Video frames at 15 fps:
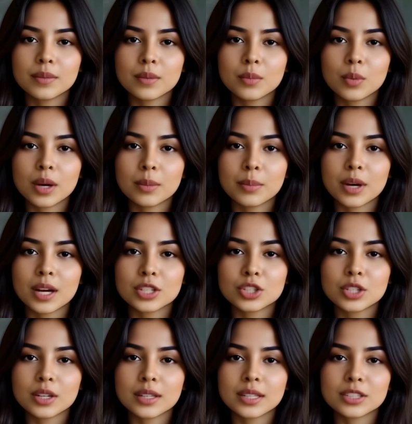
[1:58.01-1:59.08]
where
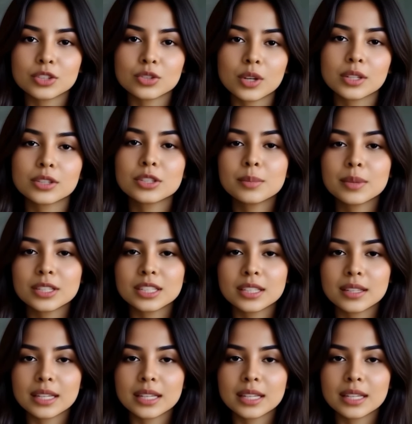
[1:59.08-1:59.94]
pressure is transmitted